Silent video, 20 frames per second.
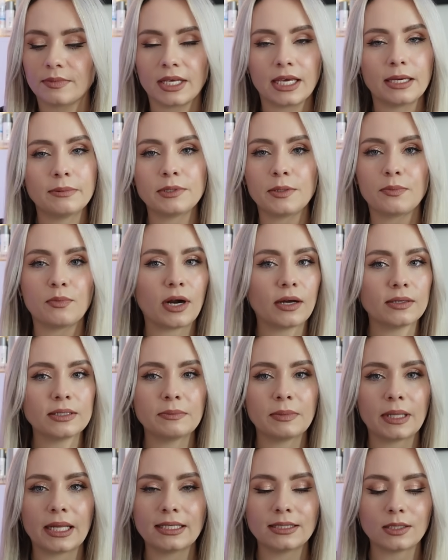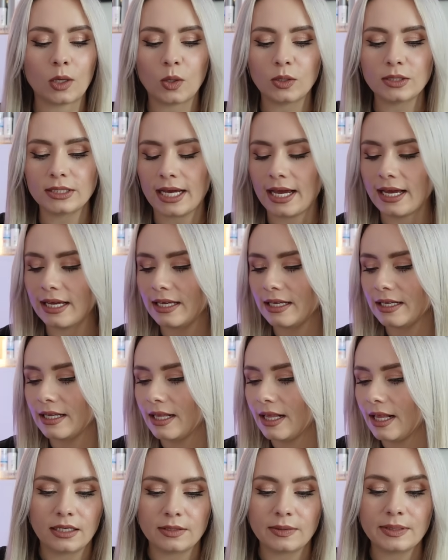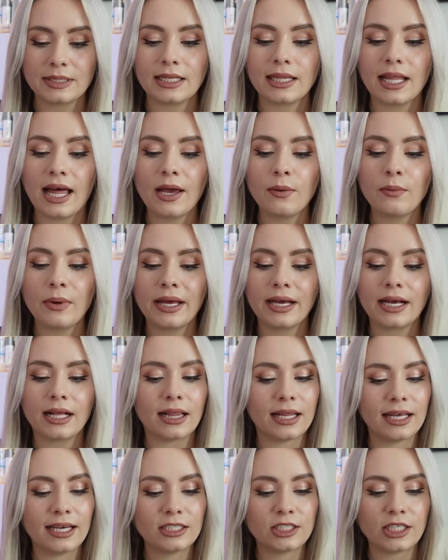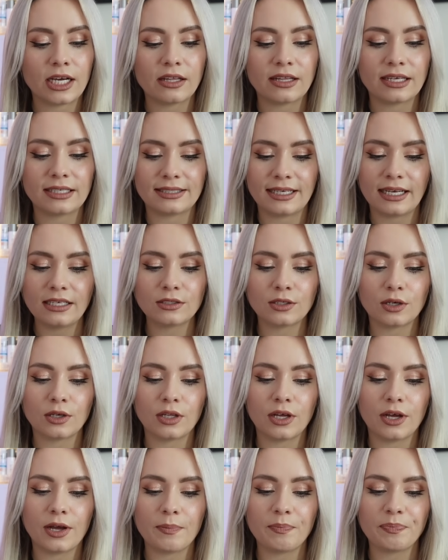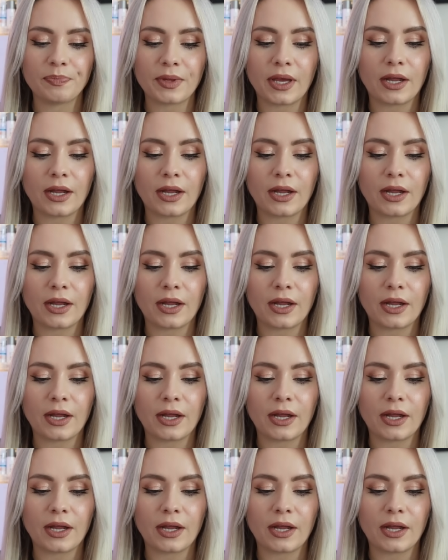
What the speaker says: Keeps your brows in place all day. So it's a lightweight clear gel that sets colour